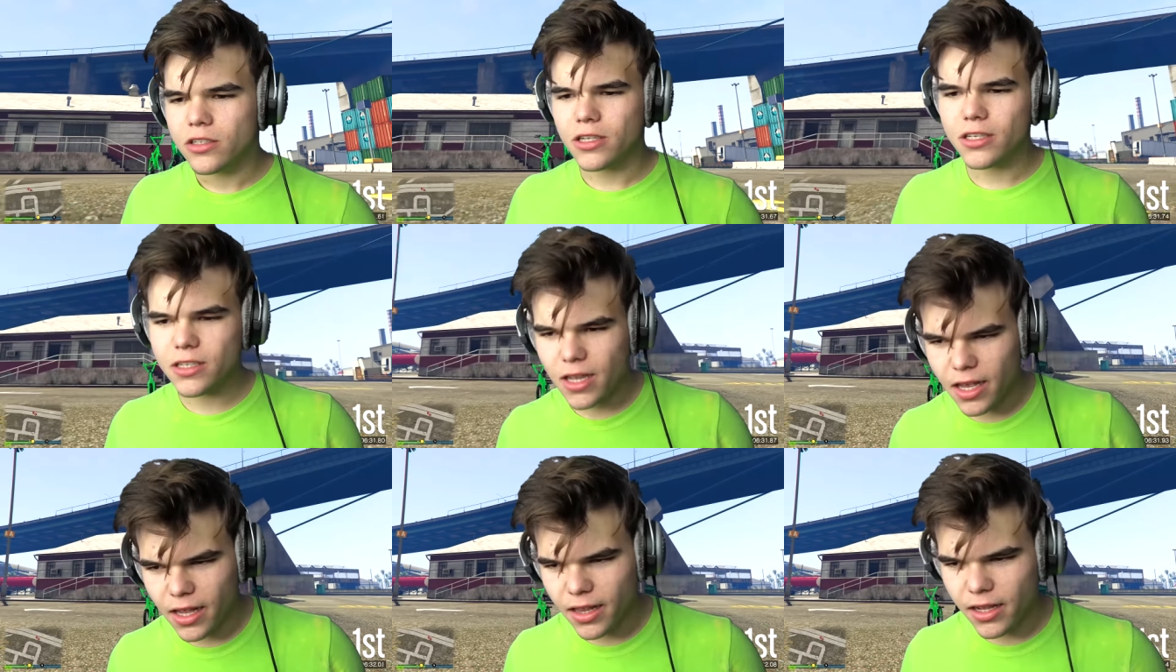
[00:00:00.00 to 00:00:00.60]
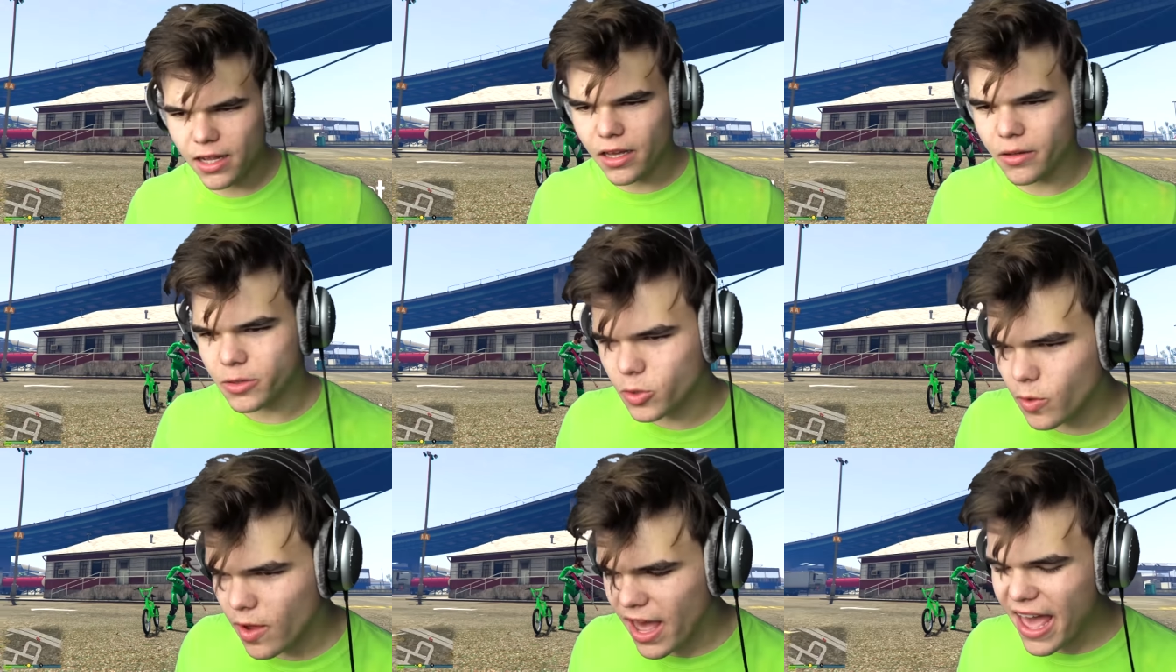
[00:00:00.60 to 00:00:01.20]
She said it was
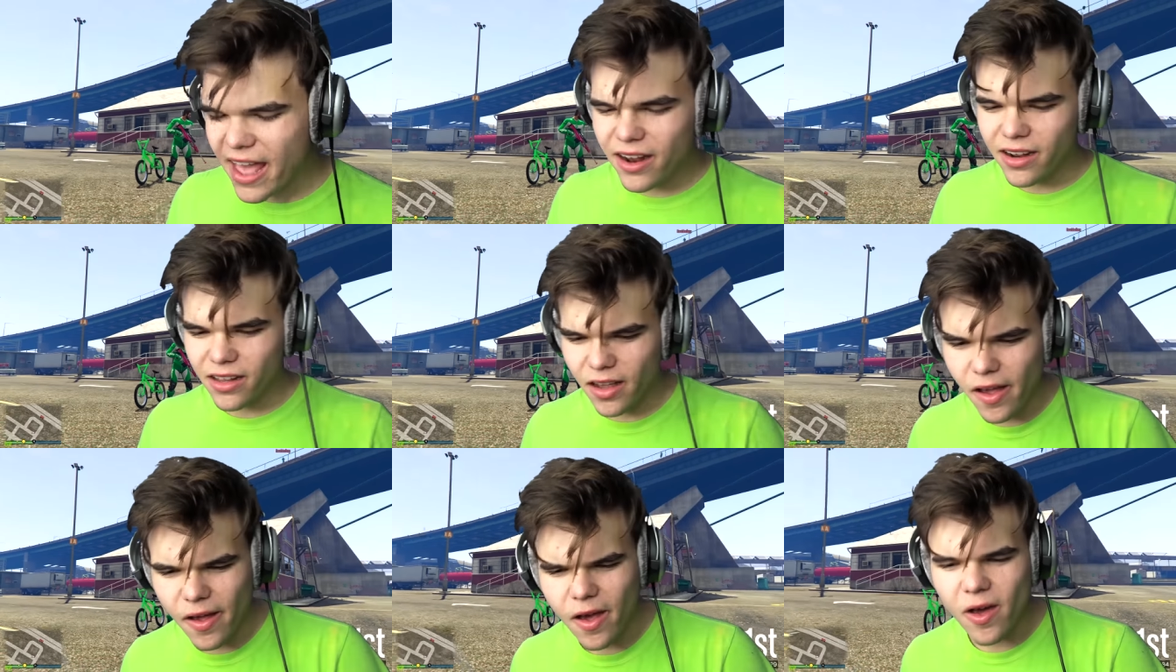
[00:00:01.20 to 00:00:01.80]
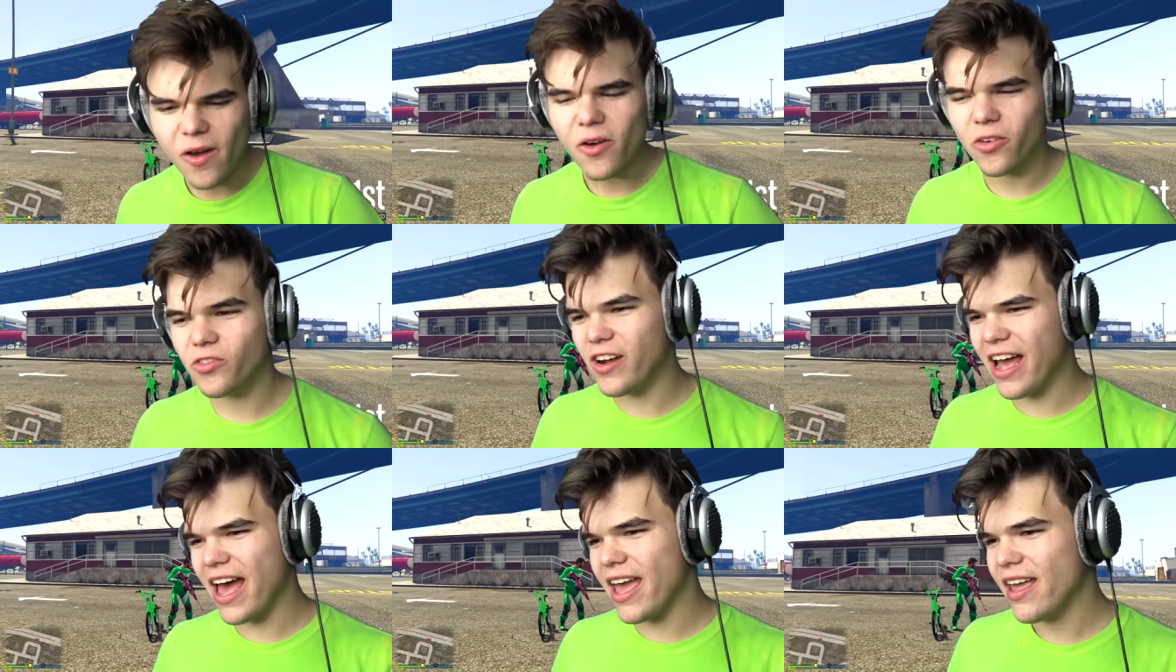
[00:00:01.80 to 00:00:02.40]
quite all
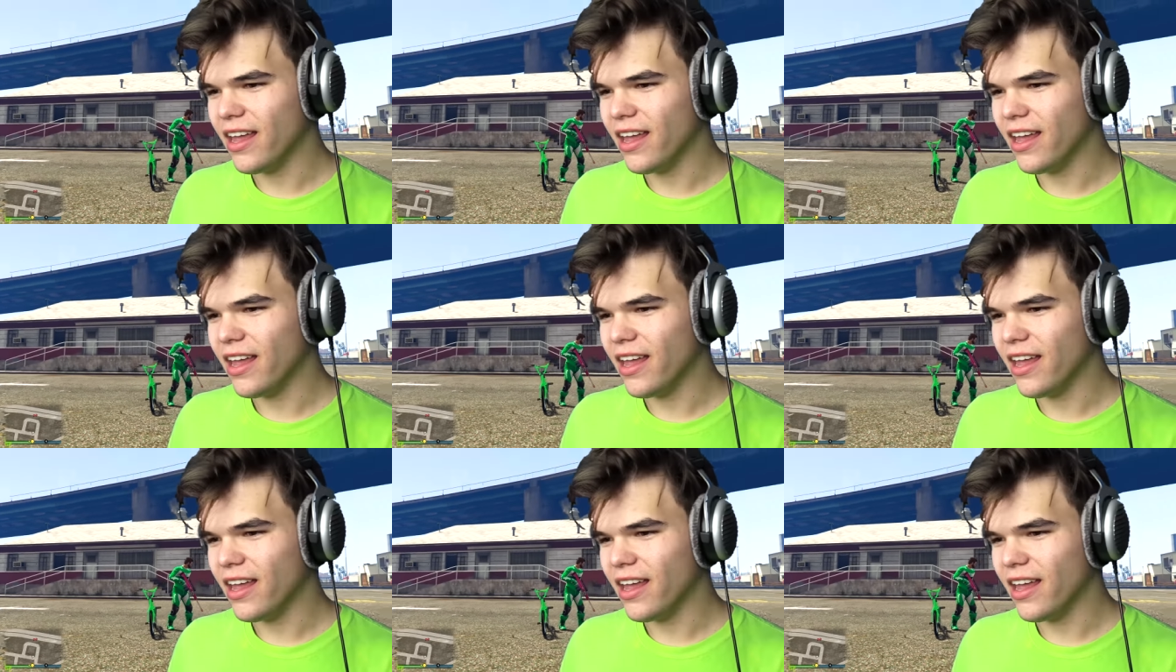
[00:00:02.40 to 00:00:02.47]
right.